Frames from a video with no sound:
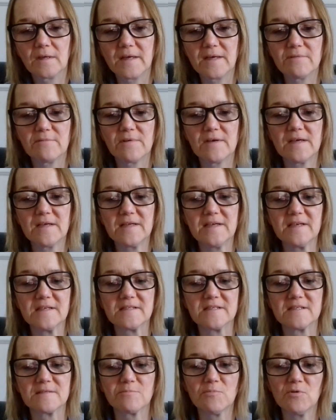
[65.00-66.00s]
It really
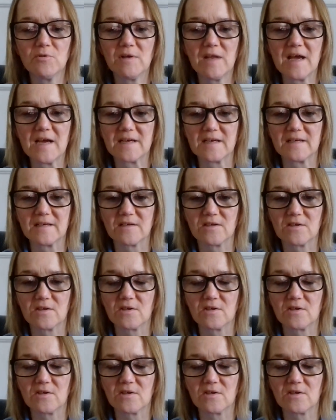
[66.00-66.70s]
is. It's more like a